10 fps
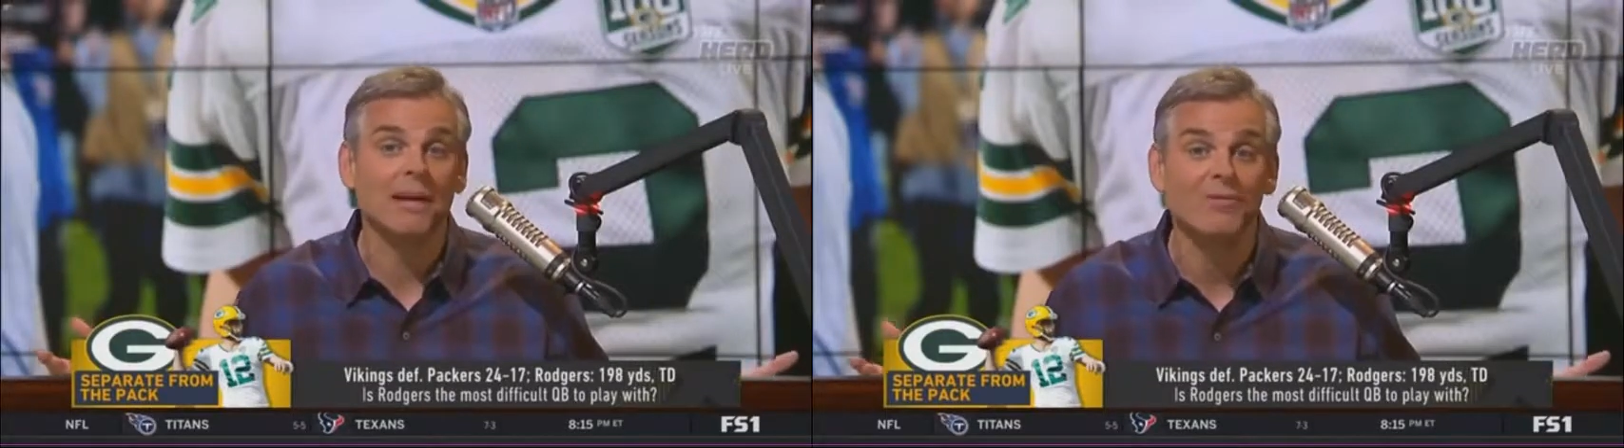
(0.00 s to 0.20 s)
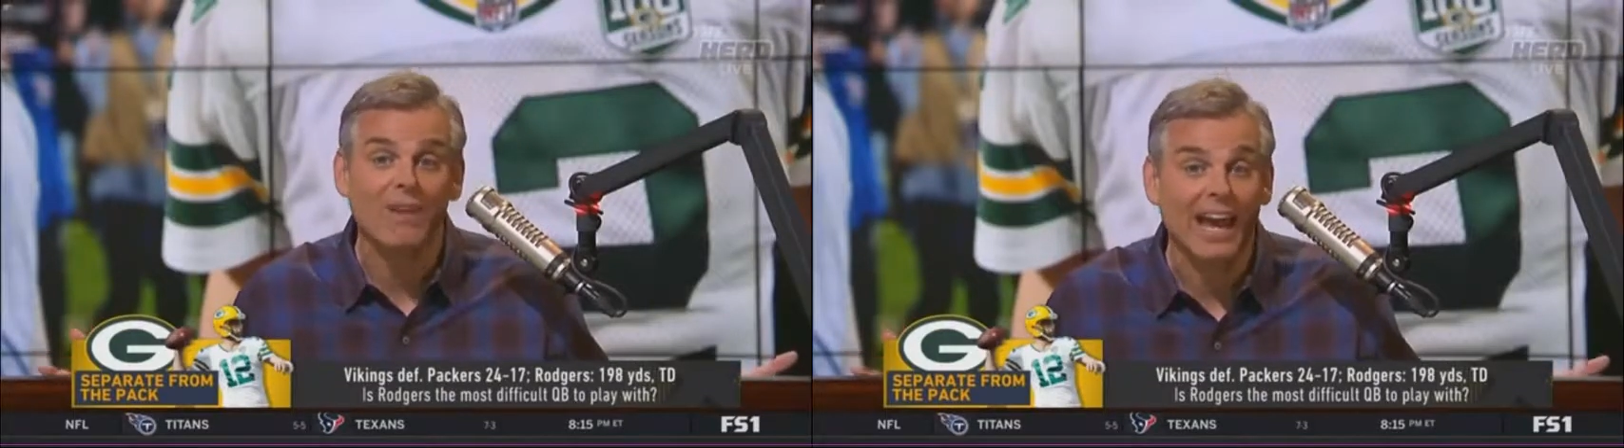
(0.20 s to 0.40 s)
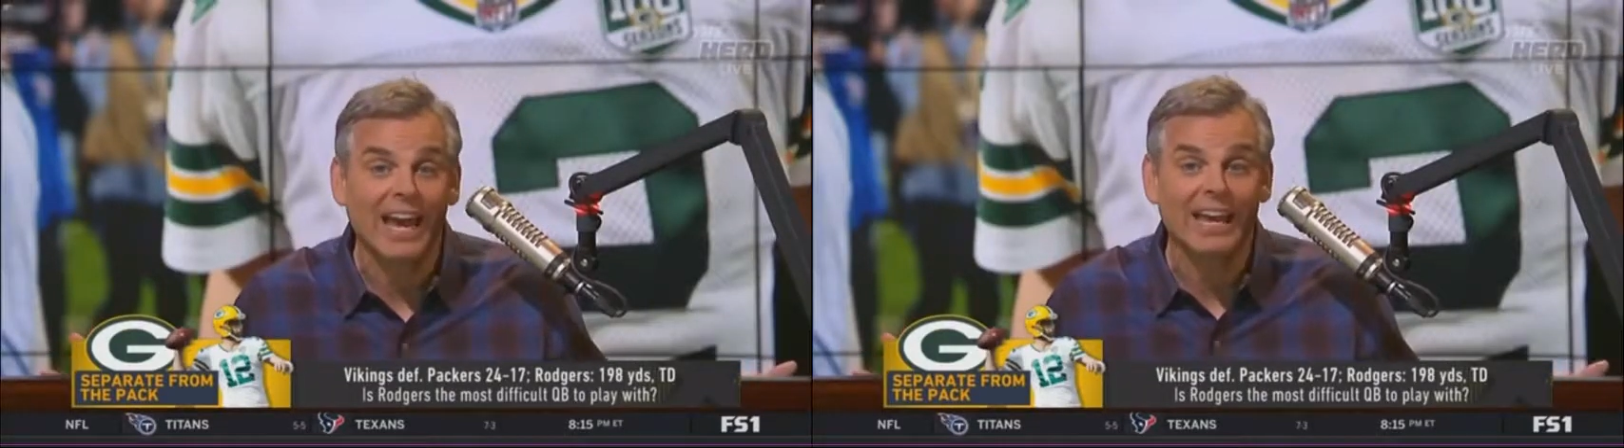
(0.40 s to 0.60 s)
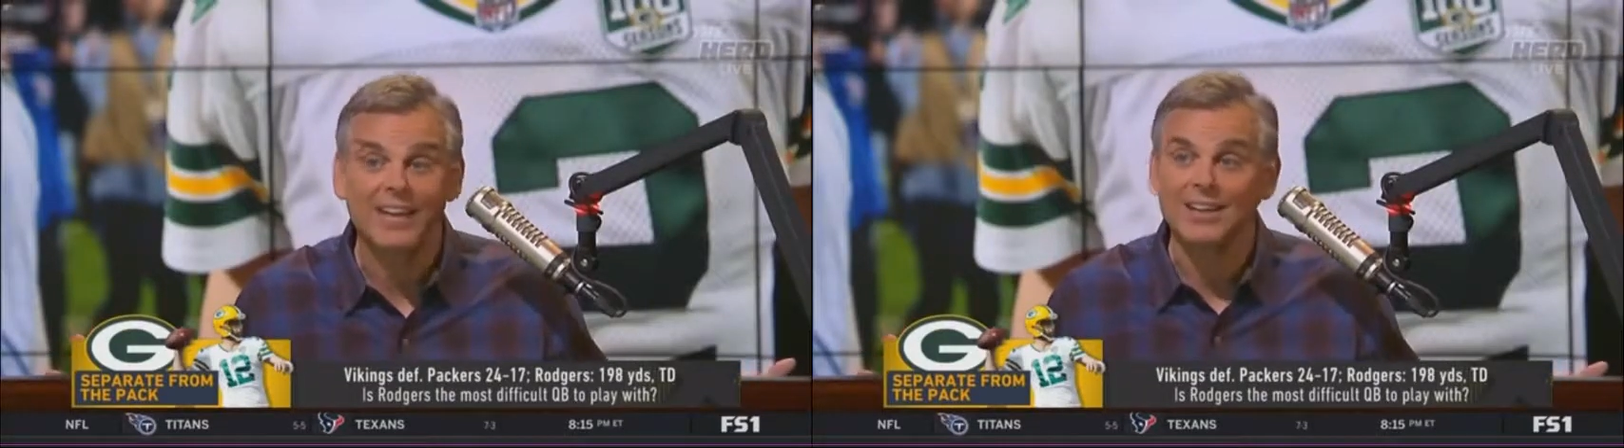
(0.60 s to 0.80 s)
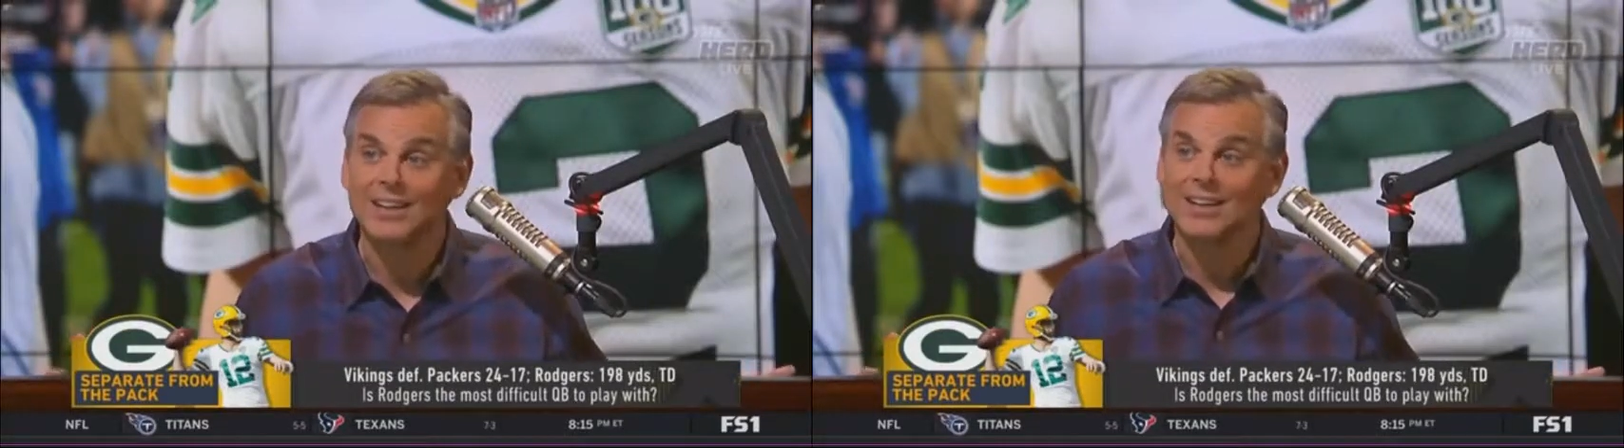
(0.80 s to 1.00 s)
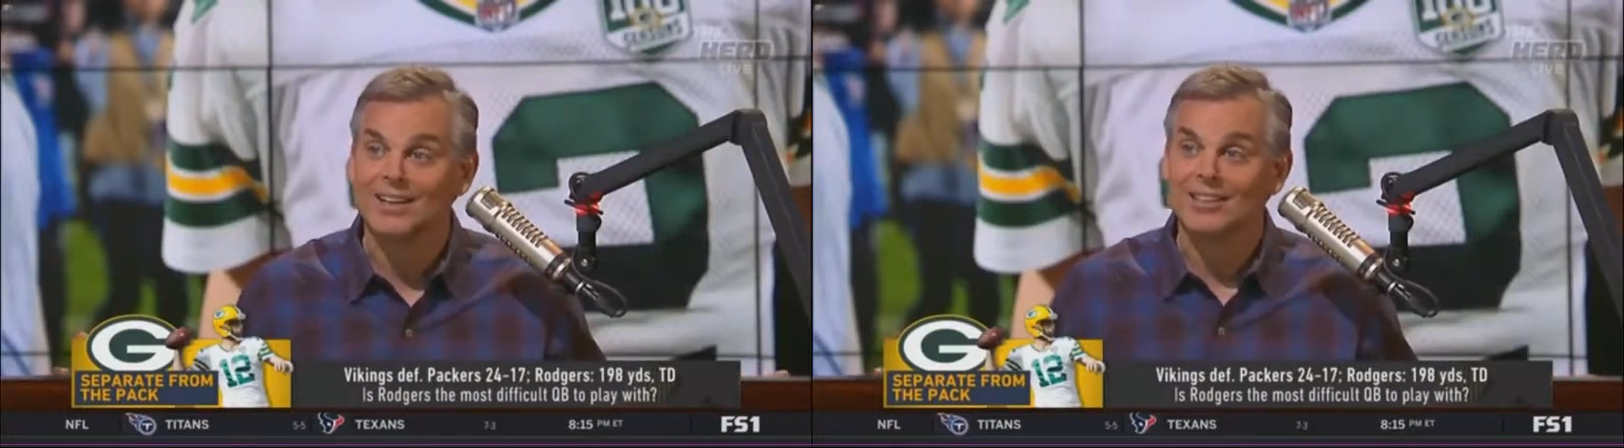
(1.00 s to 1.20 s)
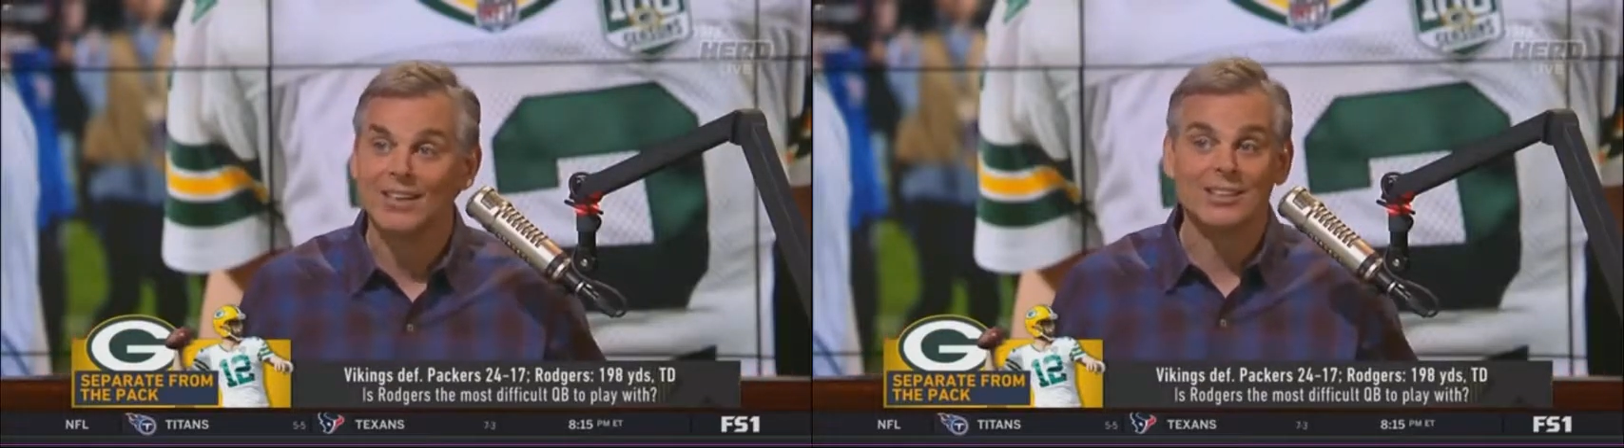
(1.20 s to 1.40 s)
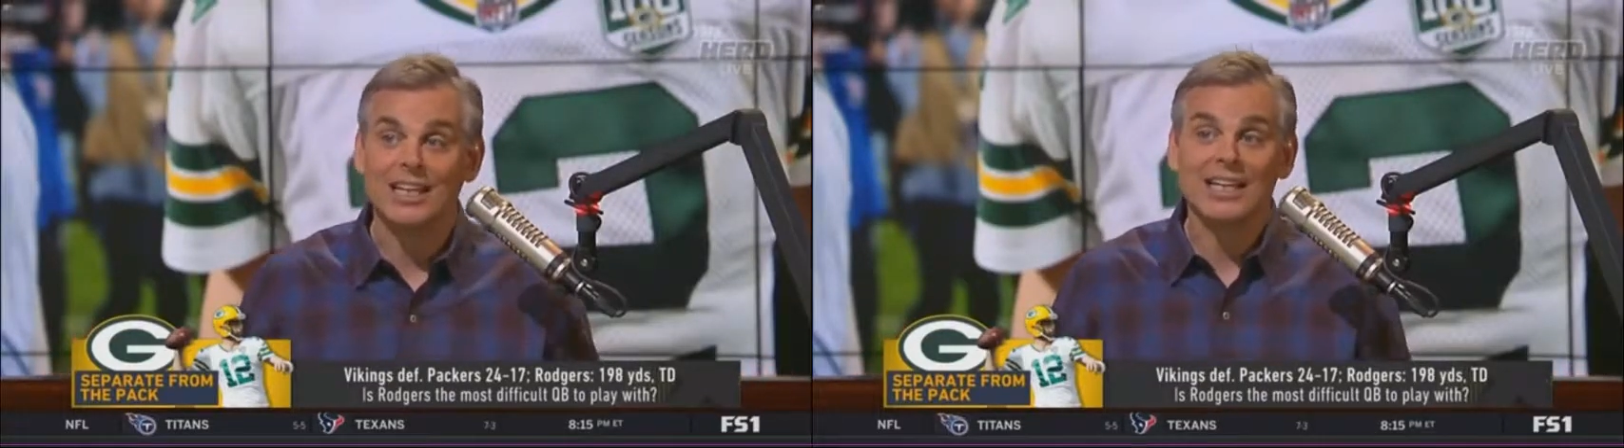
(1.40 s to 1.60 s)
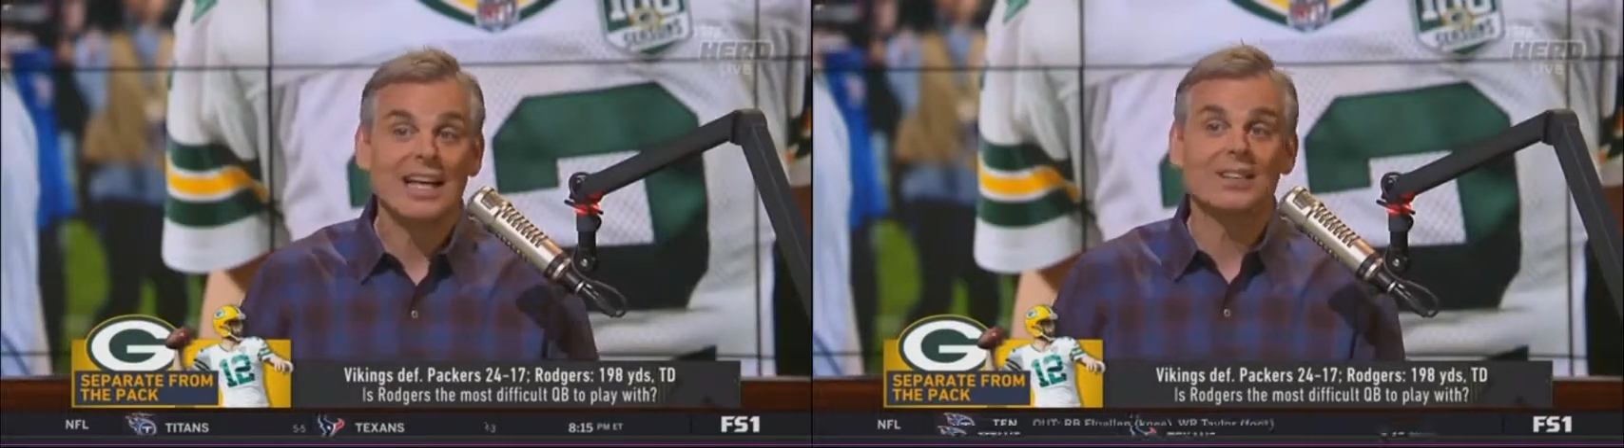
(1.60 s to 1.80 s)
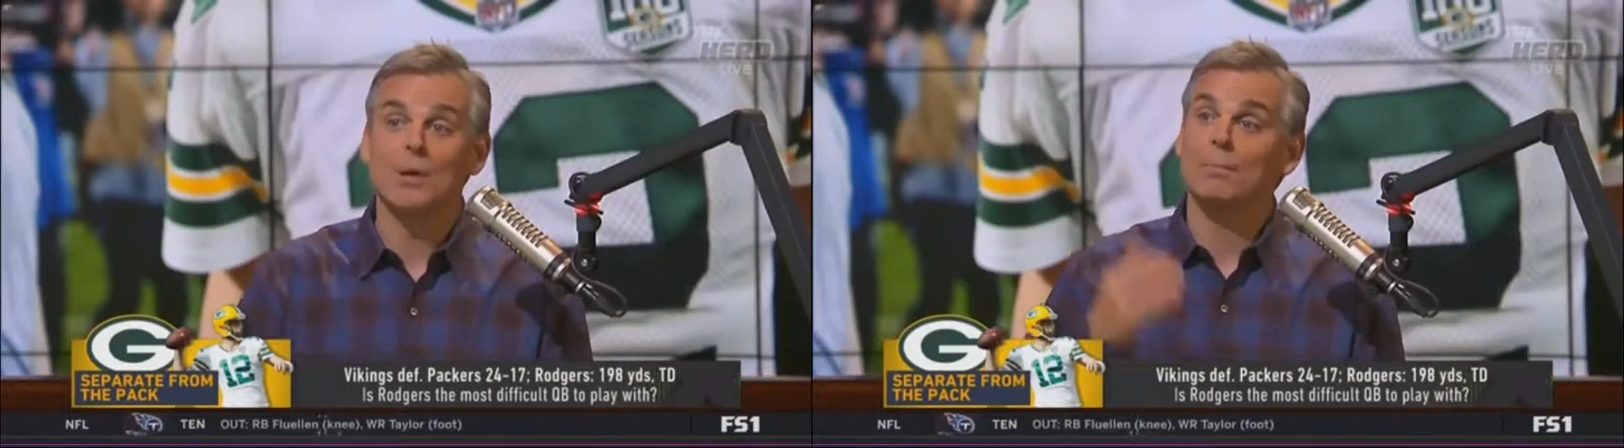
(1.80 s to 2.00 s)
McVay does he
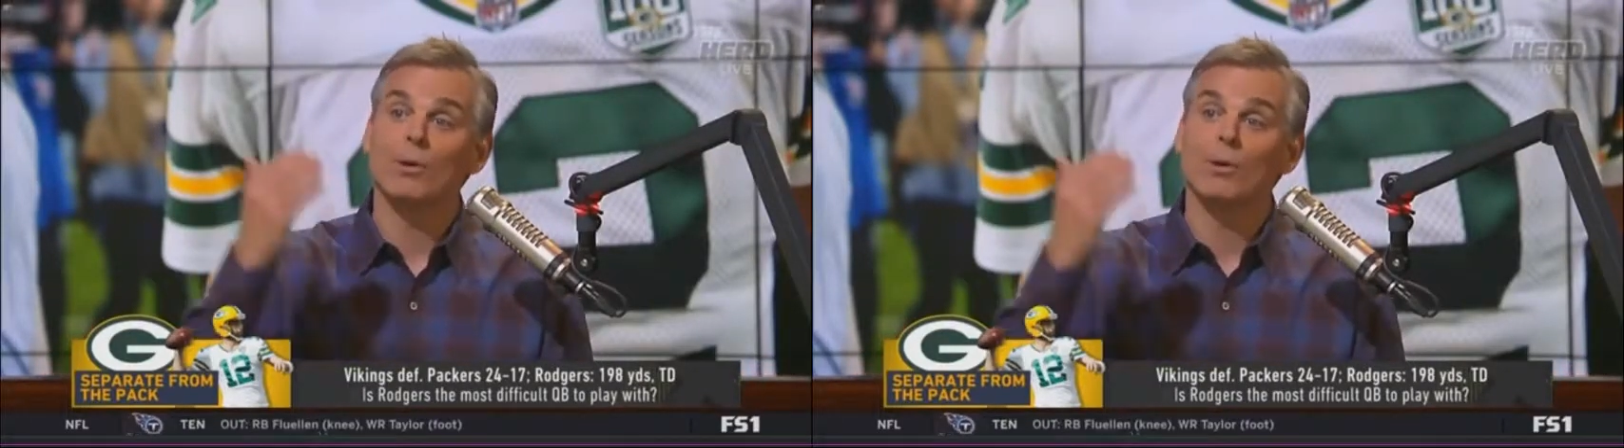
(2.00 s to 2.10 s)
need